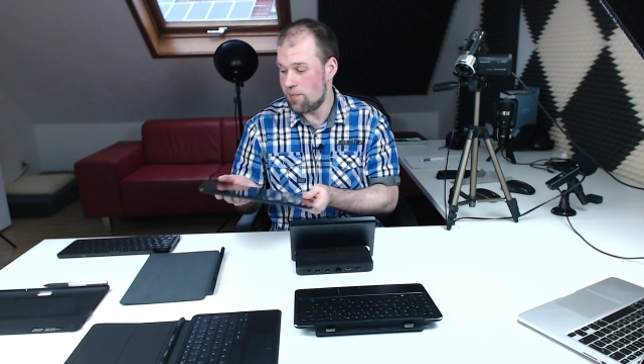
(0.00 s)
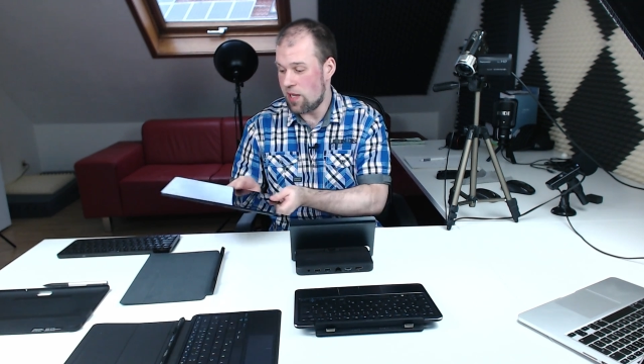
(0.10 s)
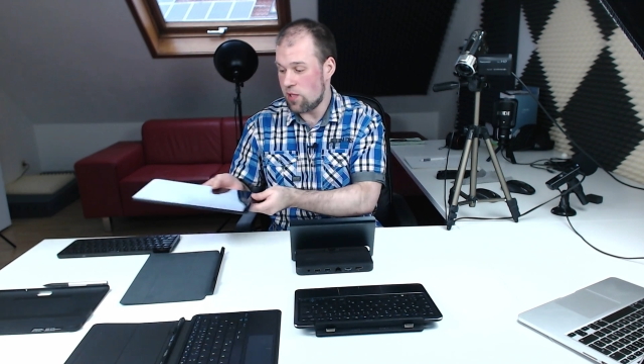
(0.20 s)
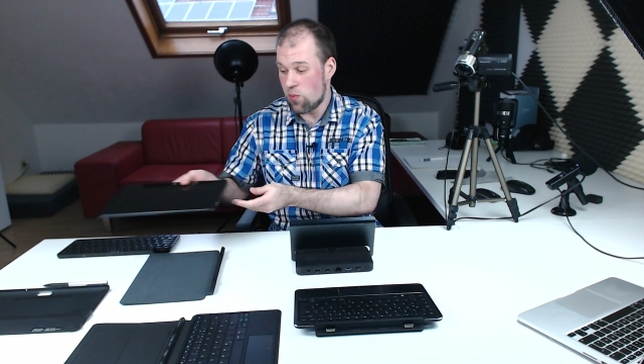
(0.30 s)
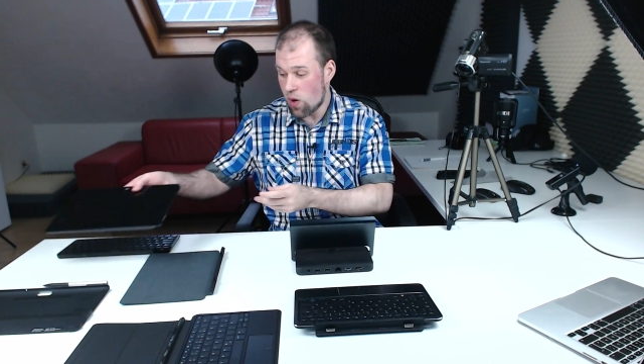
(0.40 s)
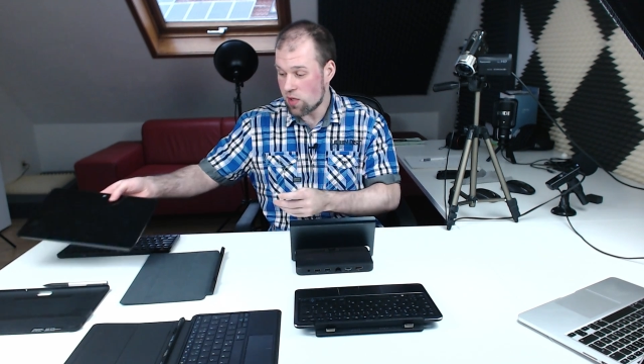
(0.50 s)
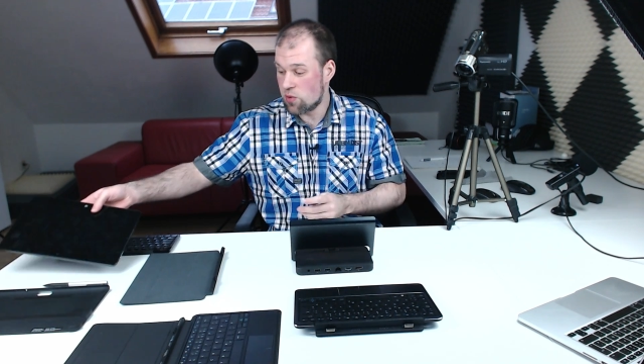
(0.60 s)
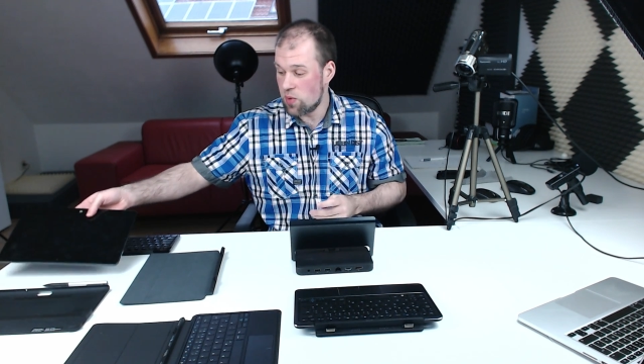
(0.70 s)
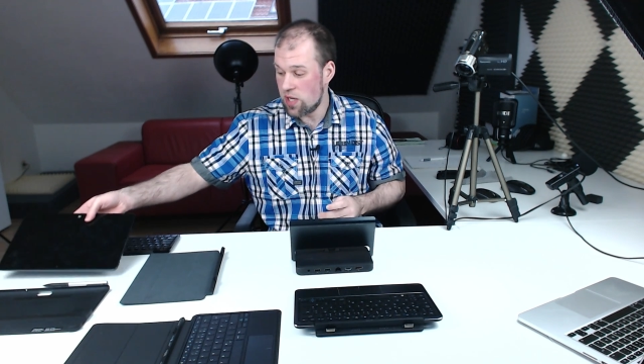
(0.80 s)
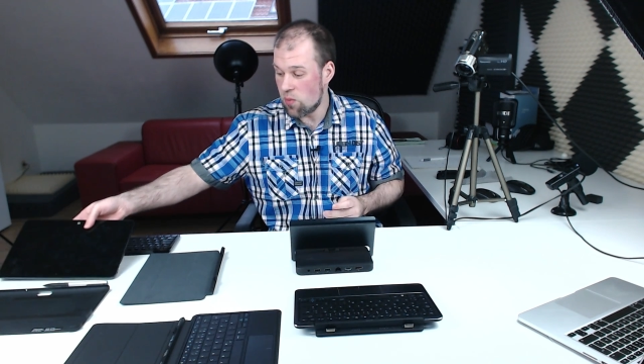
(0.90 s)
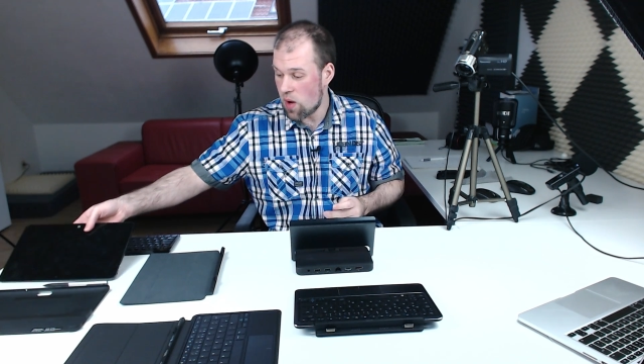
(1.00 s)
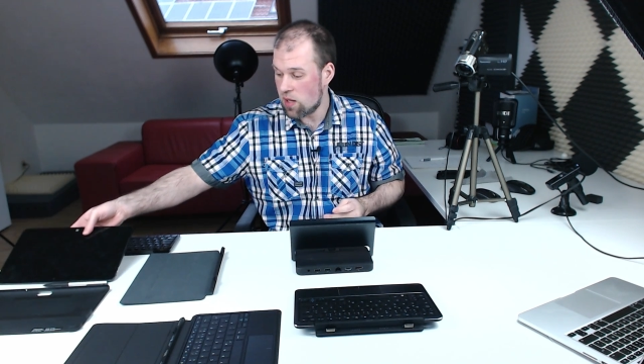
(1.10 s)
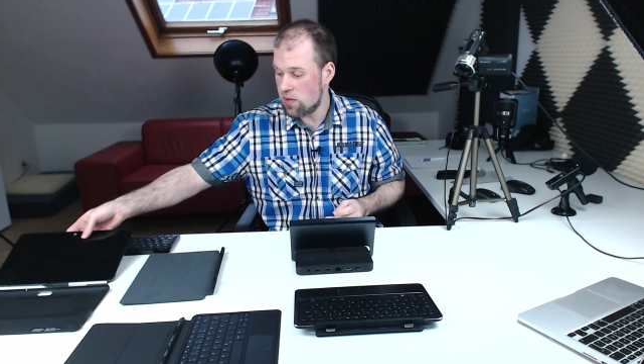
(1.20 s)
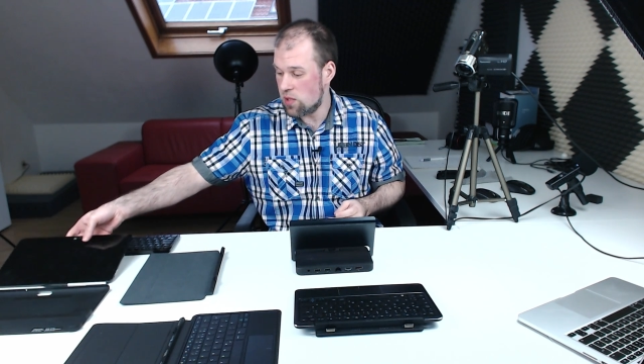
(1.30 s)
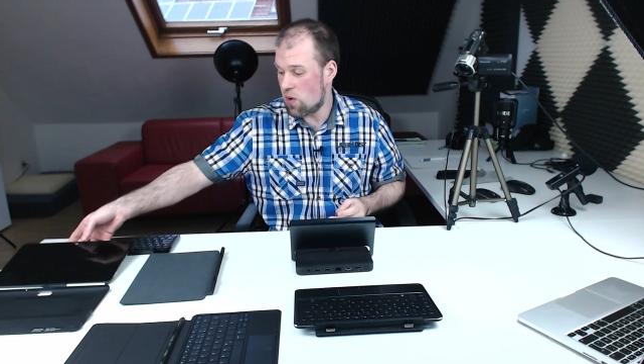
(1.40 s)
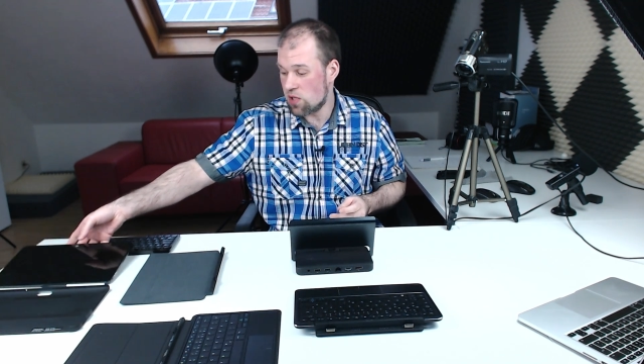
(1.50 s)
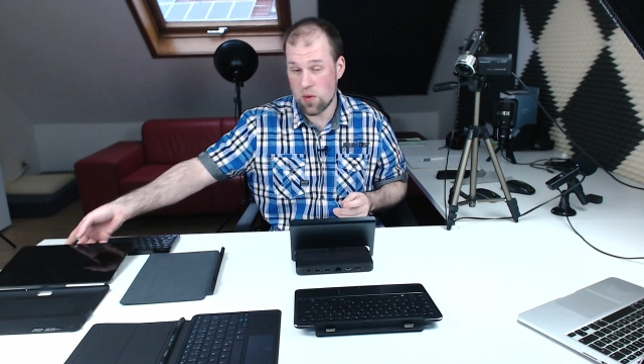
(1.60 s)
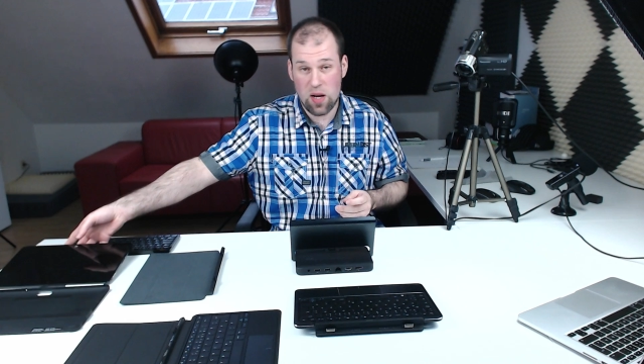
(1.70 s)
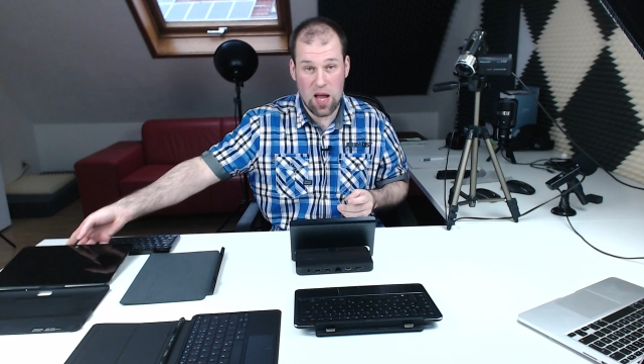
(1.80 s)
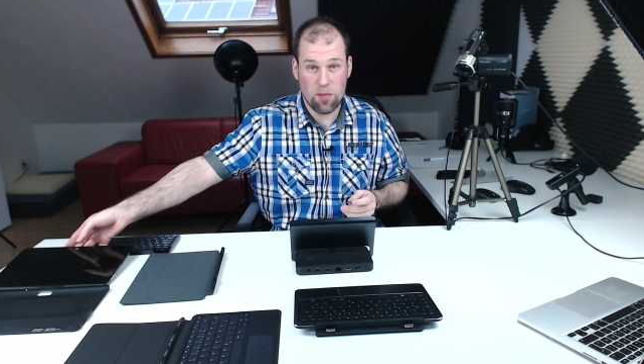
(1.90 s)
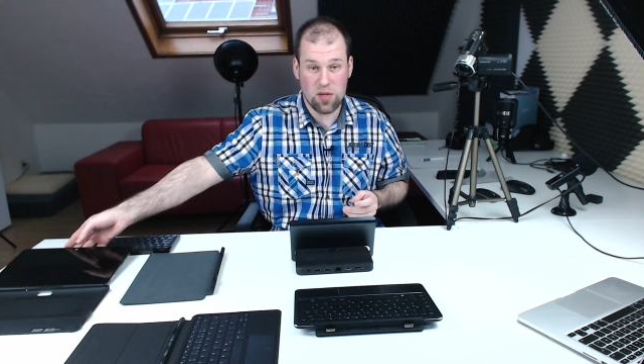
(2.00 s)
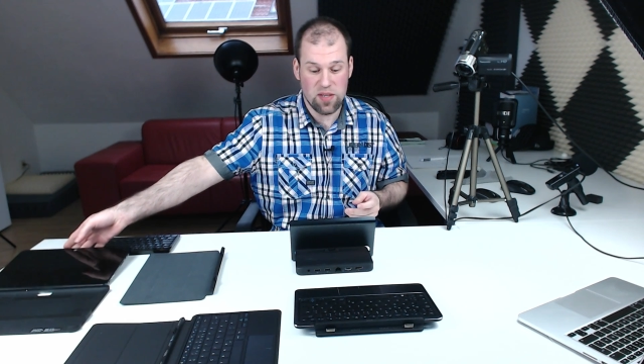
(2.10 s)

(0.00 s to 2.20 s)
It works really well, it works reliable,